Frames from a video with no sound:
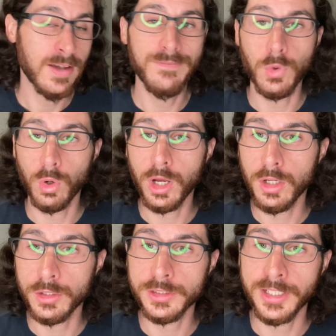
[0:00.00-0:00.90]

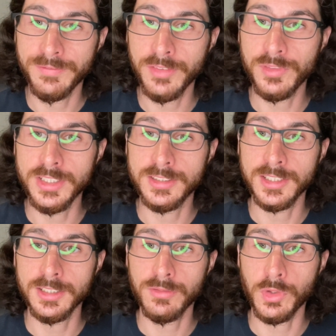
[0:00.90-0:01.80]

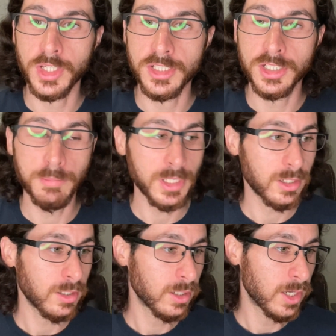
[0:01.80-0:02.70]
$4.15 for the
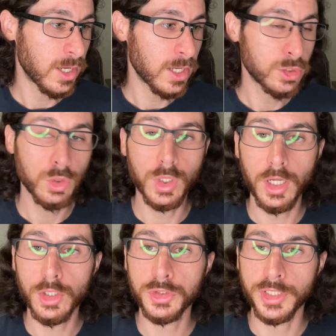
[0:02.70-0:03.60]
shipping,
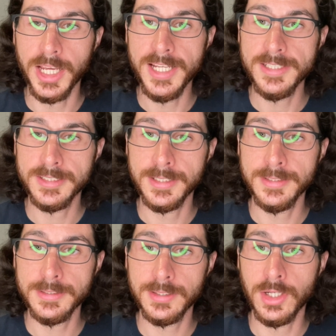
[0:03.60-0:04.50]

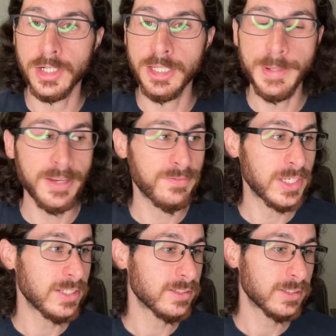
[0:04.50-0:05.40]
$2.08 on eBay
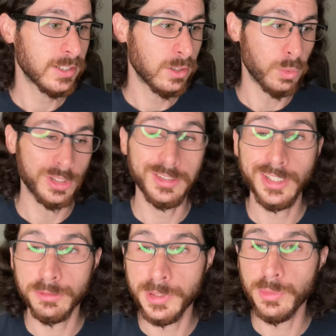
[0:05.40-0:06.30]
fees, which
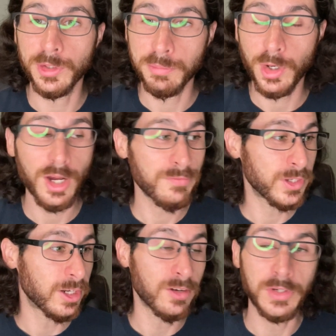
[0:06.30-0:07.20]
leaves me with a
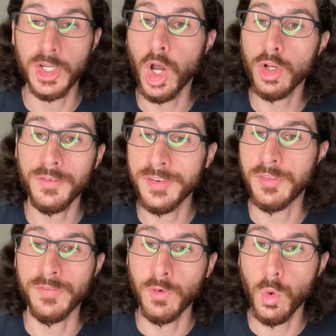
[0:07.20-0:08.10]
profit of
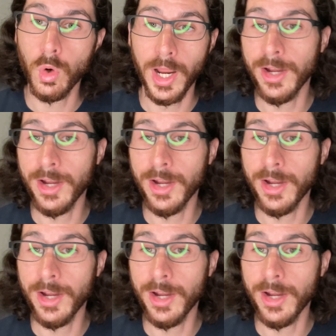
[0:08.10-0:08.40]
$1.54. I